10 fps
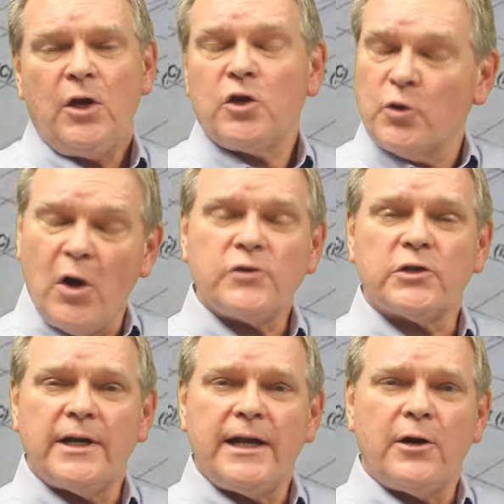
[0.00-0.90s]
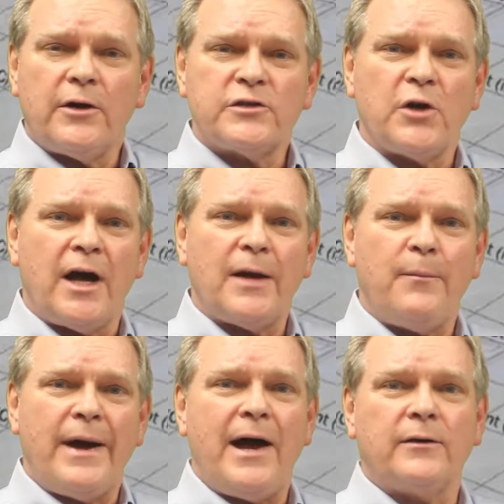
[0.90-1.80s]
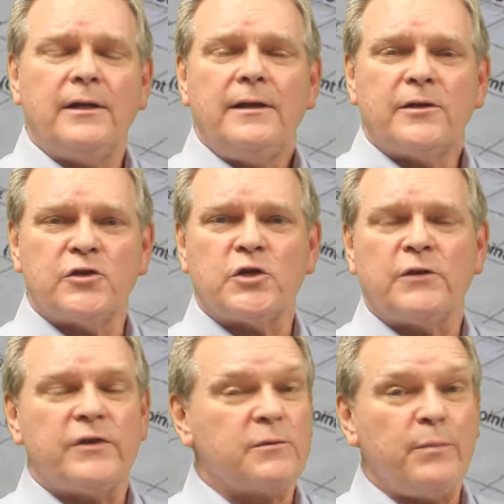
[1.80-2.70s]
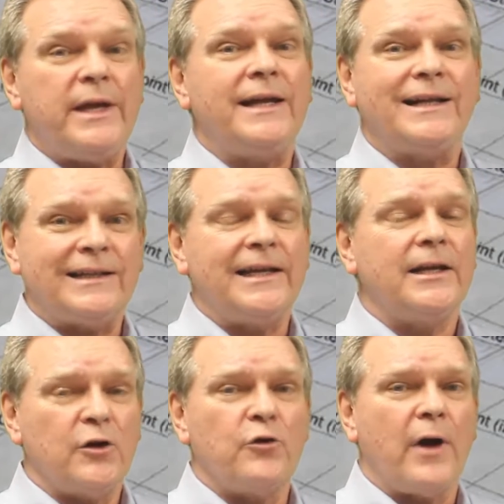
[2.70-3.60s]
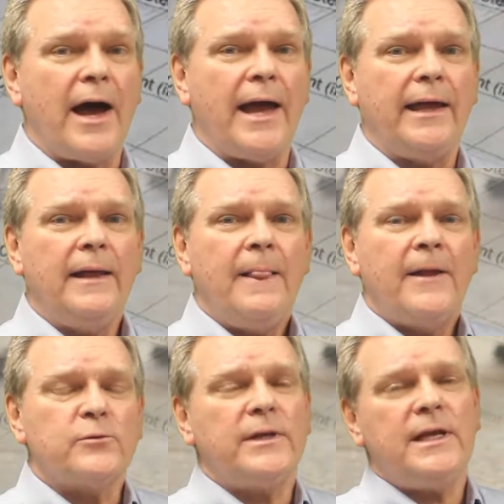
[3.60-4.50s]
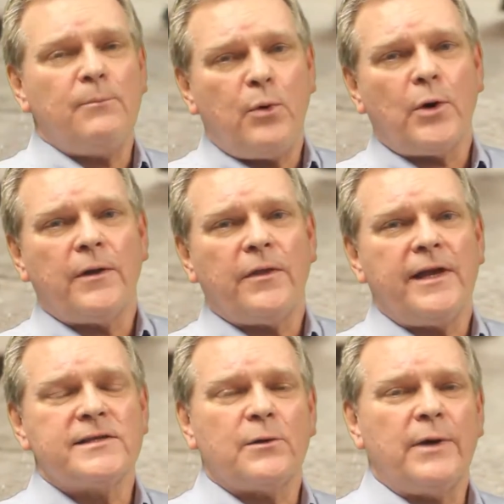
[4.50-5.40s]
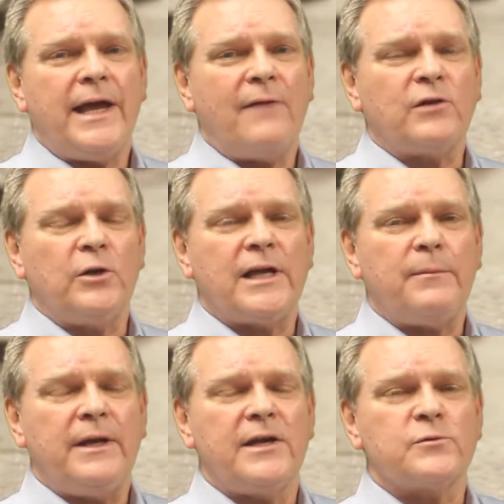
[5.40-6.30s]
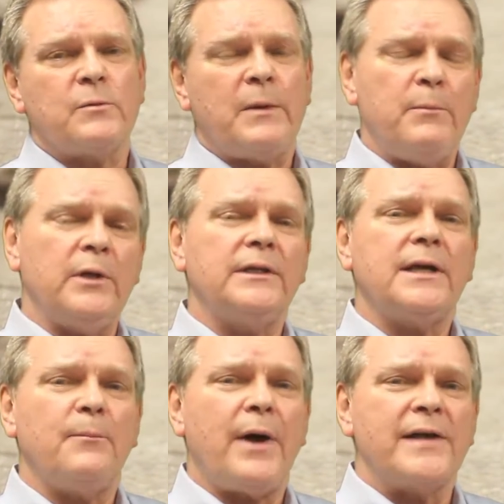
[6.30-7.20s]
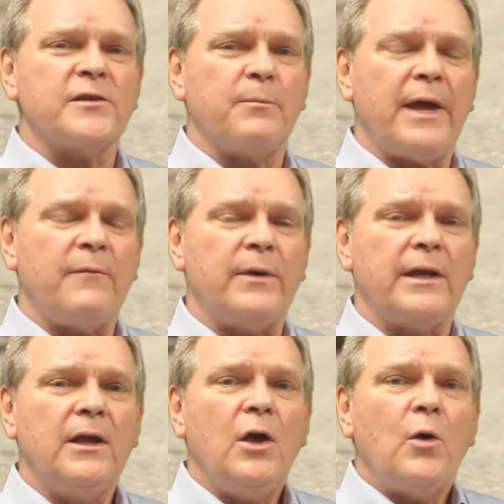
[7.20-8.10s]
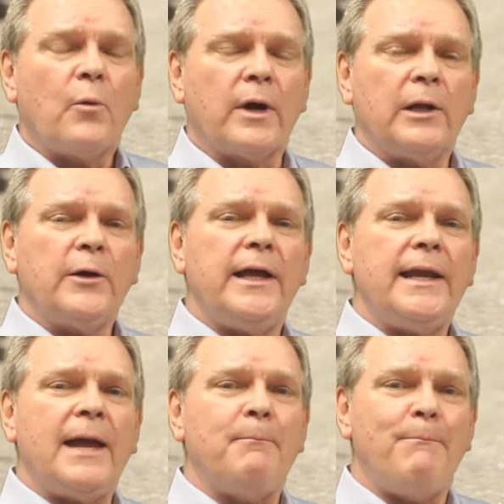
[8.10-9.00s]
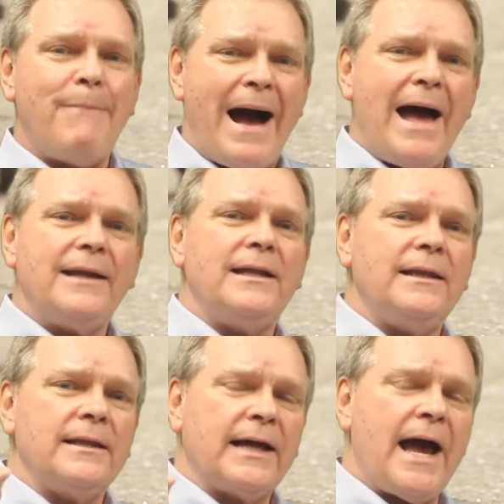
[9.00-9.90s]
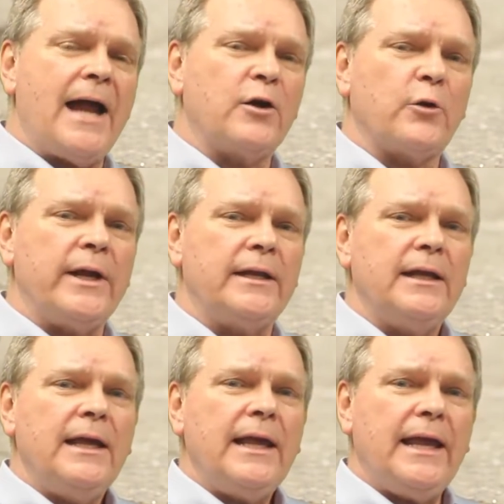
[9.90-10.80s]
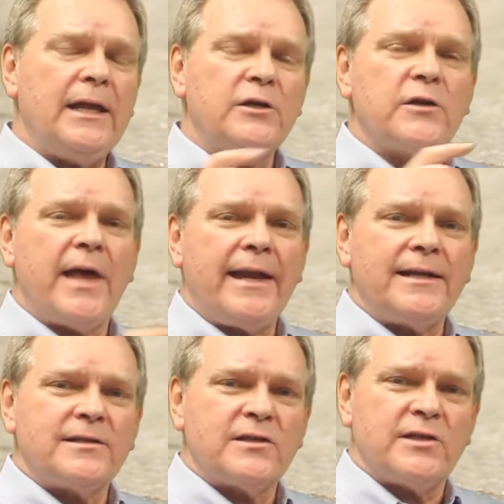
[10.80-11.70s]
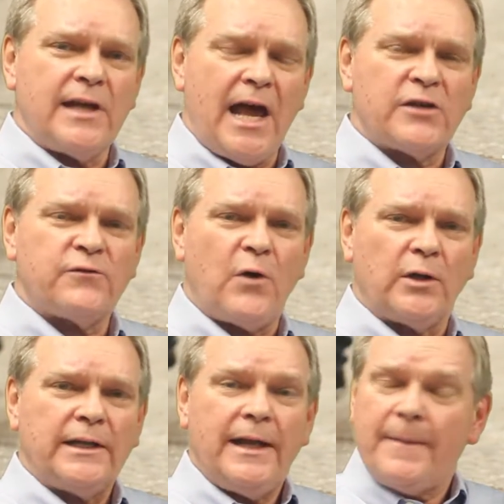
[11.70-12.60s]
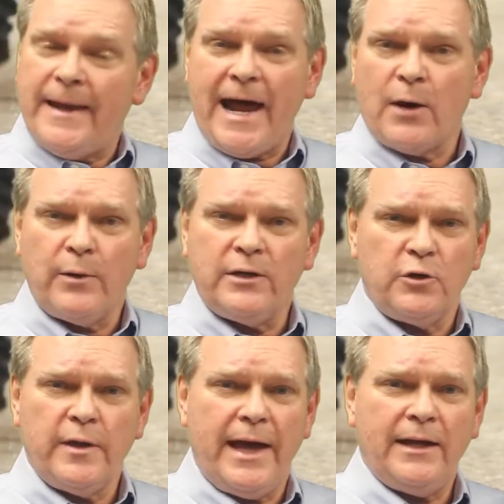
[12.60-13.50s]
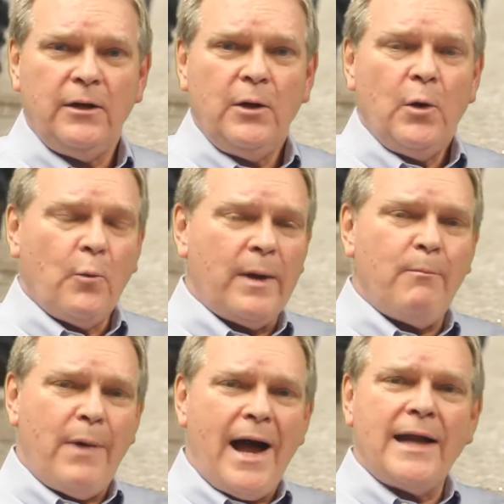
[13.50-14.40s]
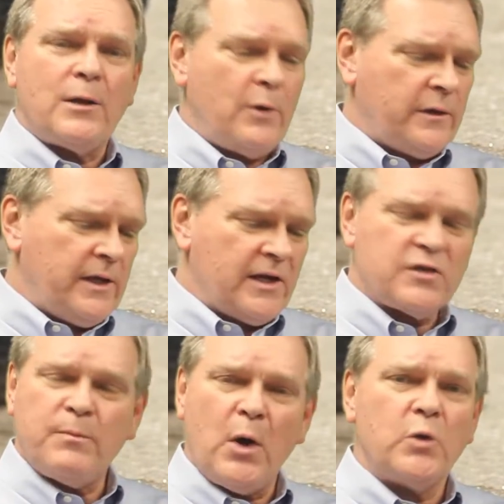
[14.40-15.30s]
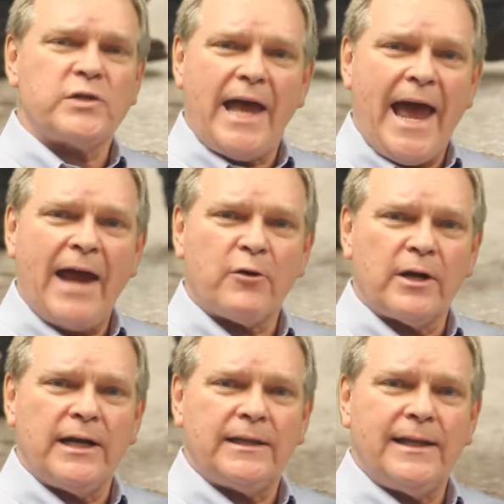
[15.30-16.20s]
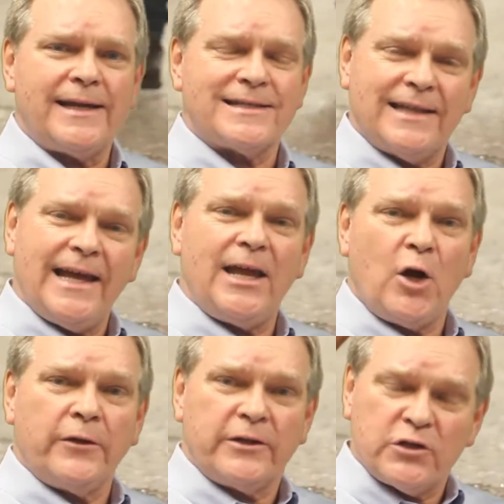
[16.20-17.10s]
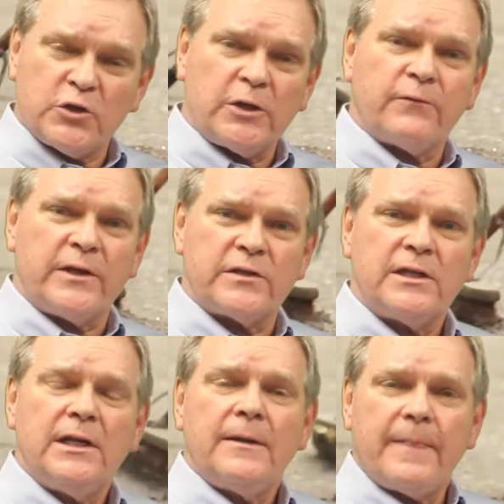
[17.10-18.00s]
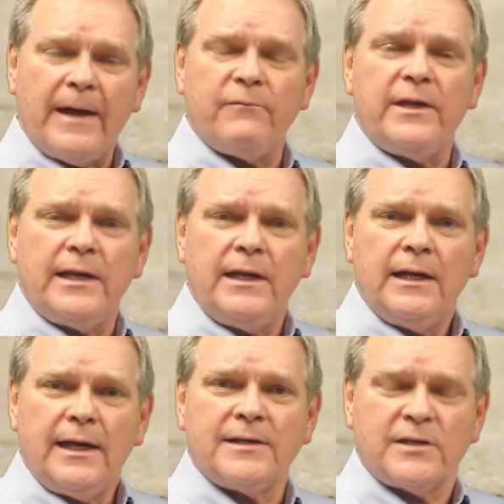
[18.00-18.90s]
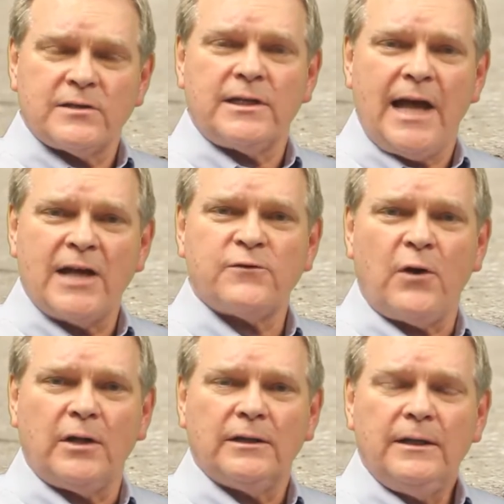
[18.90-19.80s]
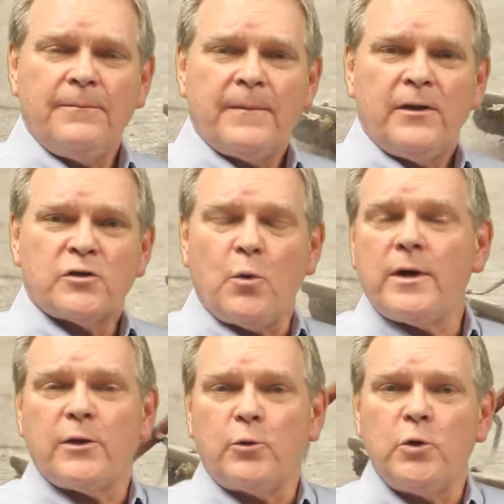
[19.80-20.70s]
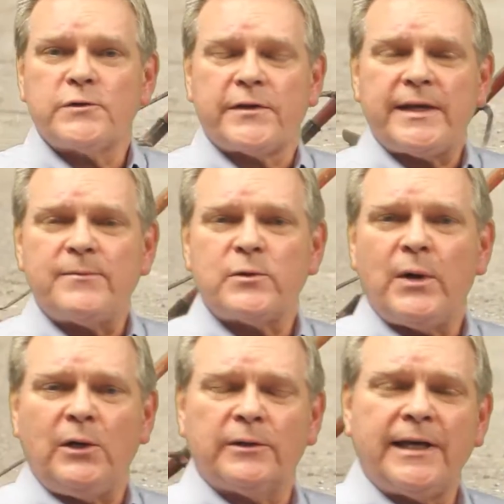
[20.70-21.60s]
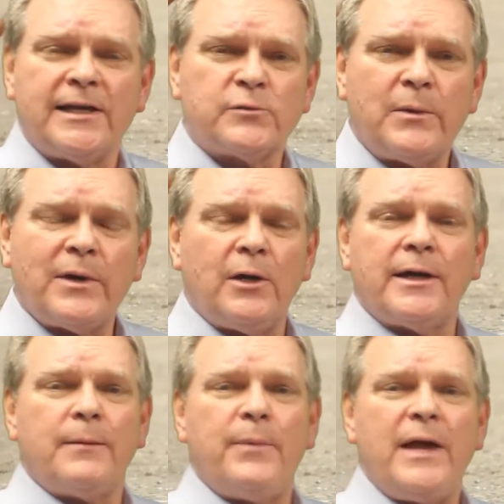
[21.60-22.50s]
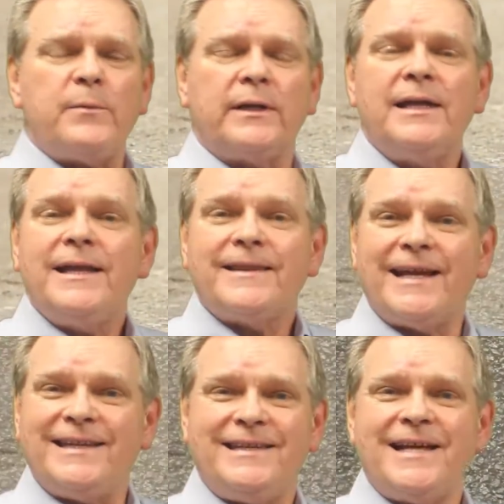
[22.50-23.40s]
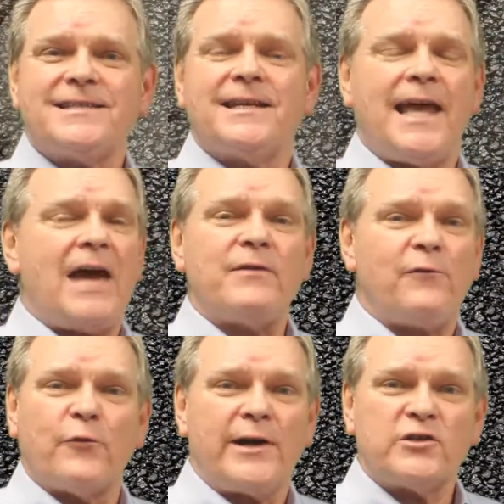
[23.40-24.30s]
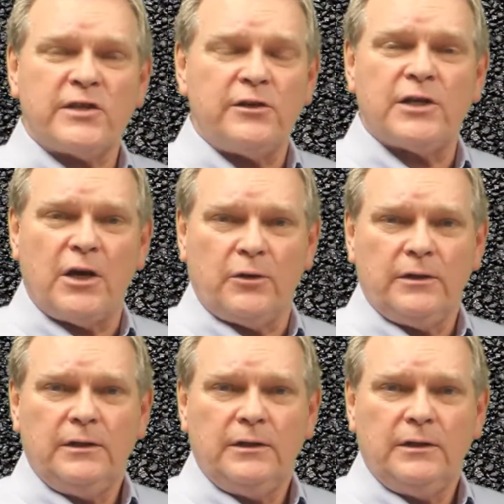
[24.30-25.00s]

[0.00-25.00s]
You're also going to hear us talk about the surface being clean and dry. It's one of the important things that we have to look at, because when we build a composite pavement, we're looking at bonding the concrete into that existing asphalt. And how do we do that? We bond it with the exposed aggregate that is laying on the surface of the existing asphalt. So one of the rules of thumbs we want to look at is we want to look at a pavement that doesn't have a fresh seal coat.